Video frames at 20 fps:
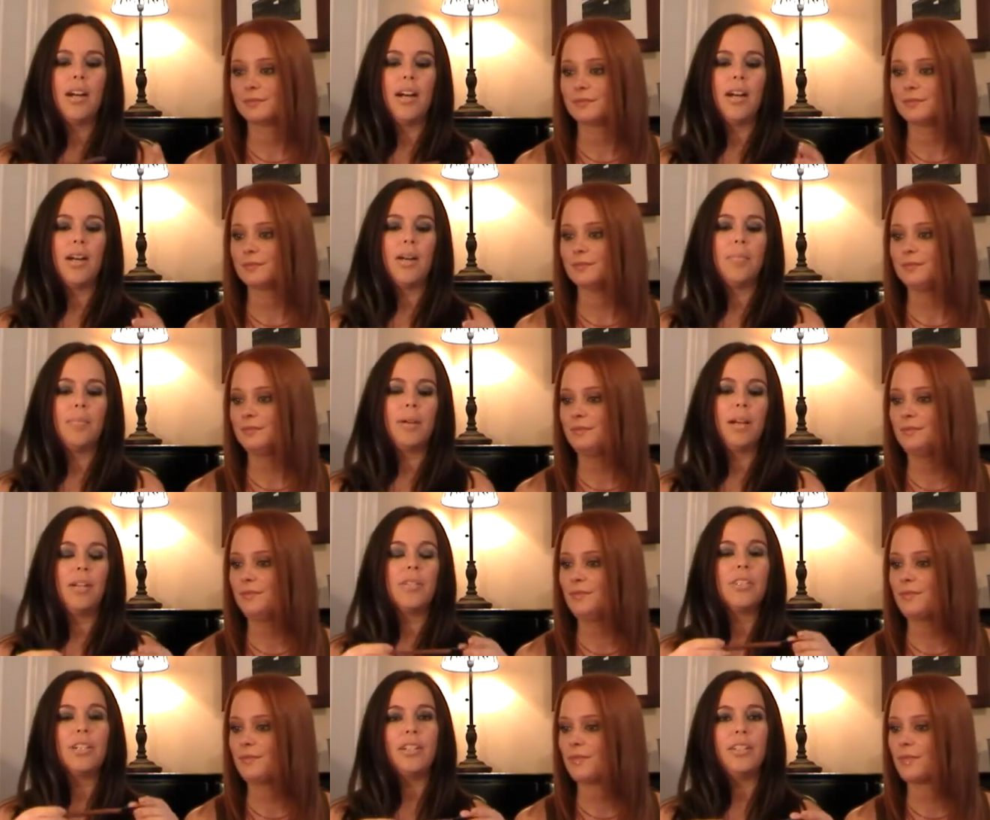
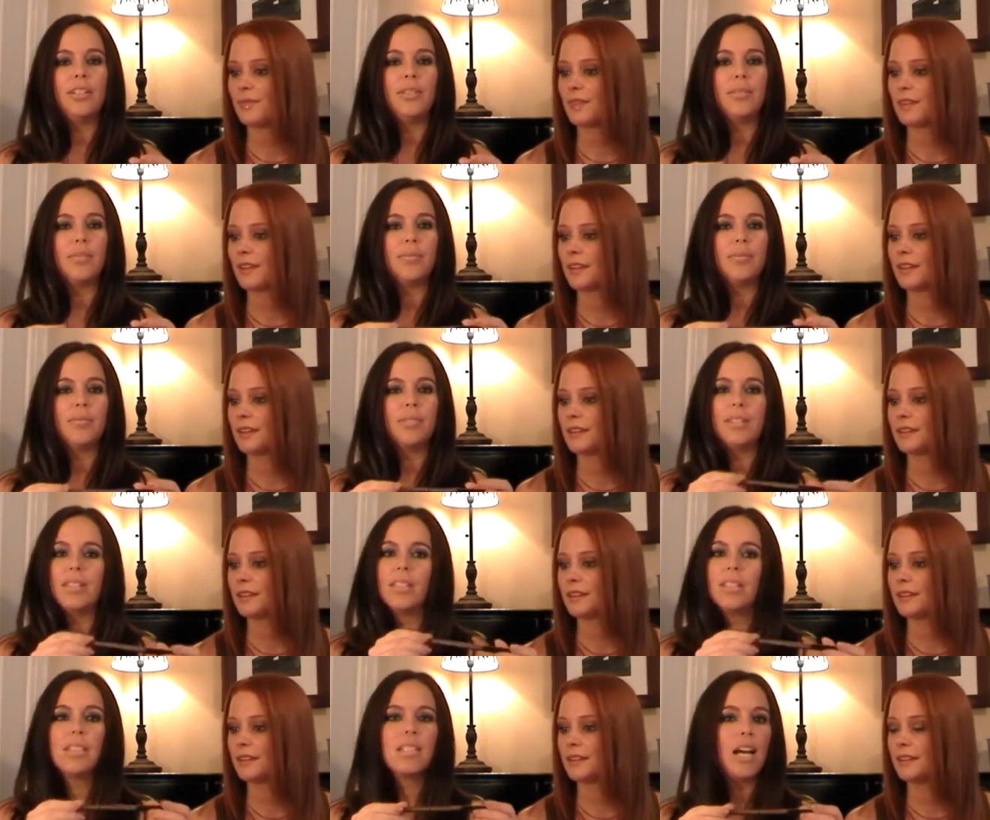Speaker 1: I'll tell you,
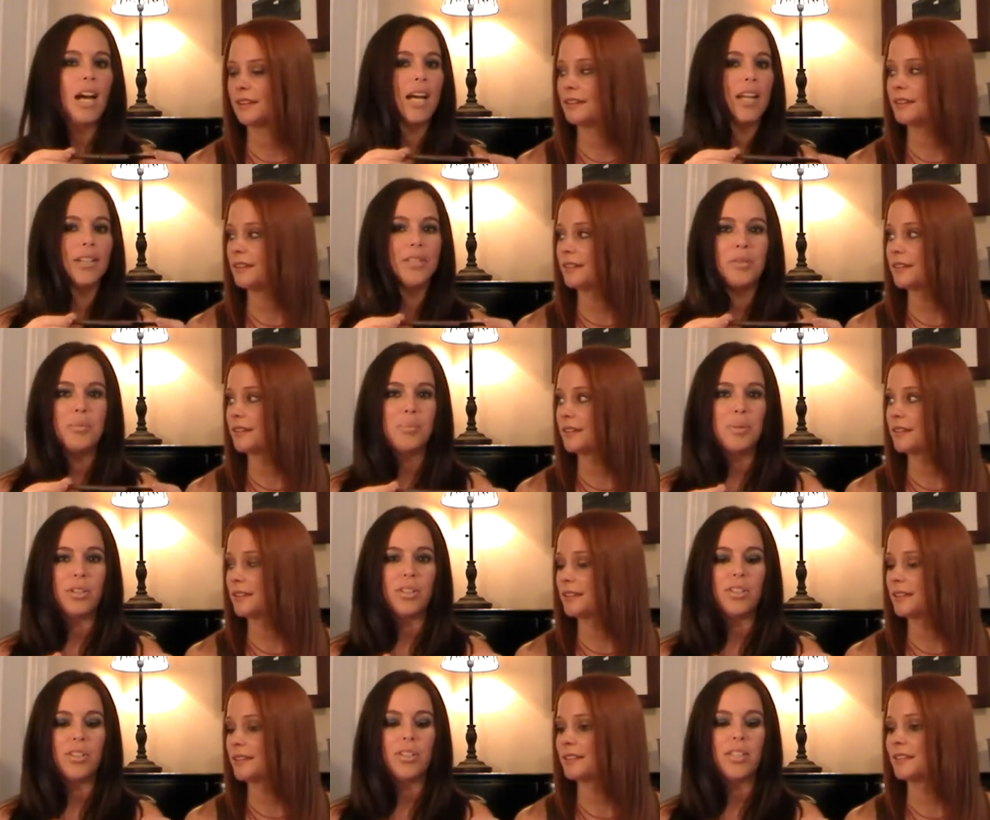this is not a new
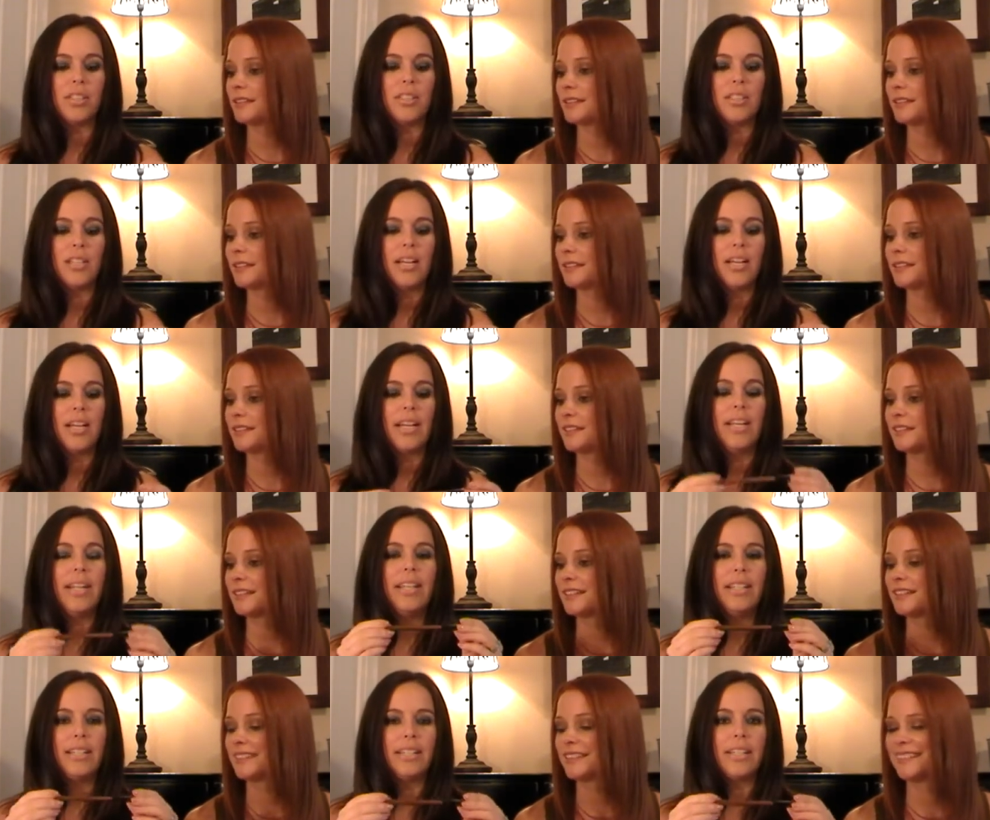purchase.
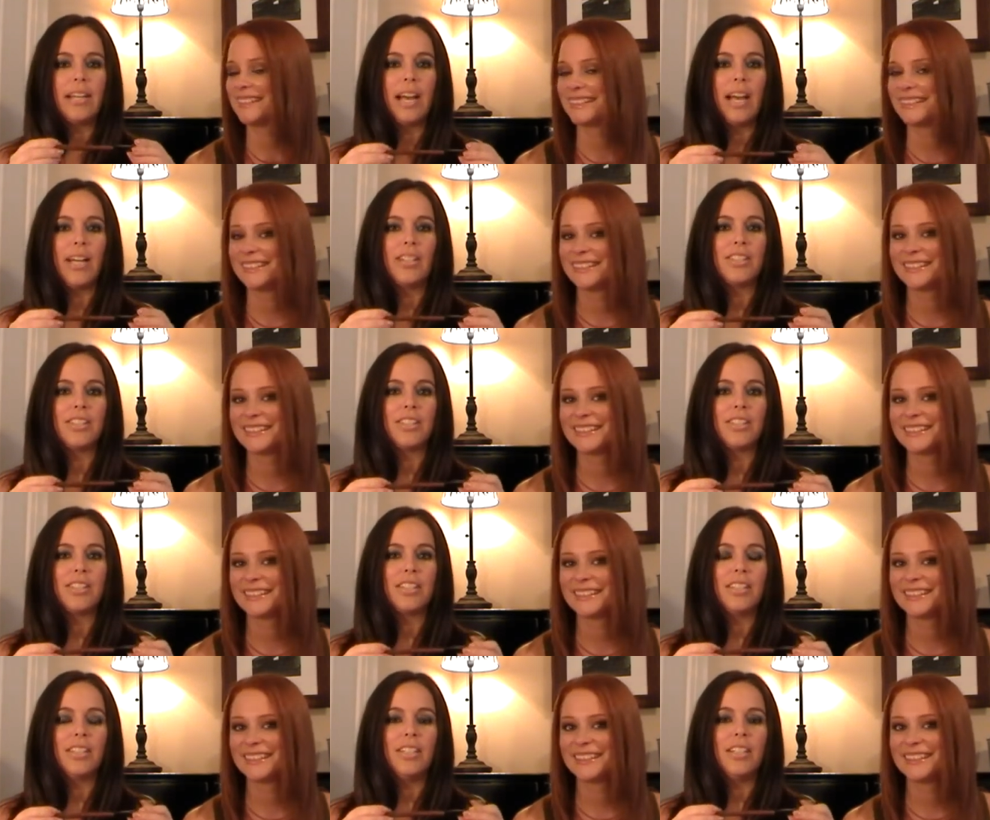It is
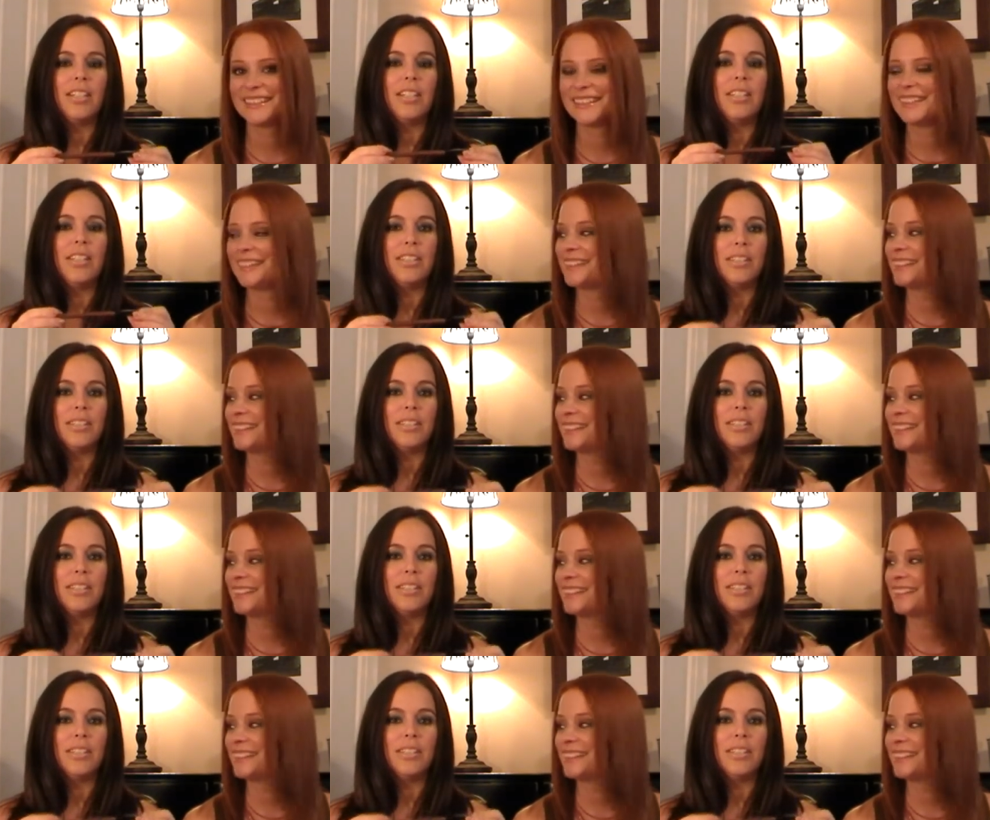actually a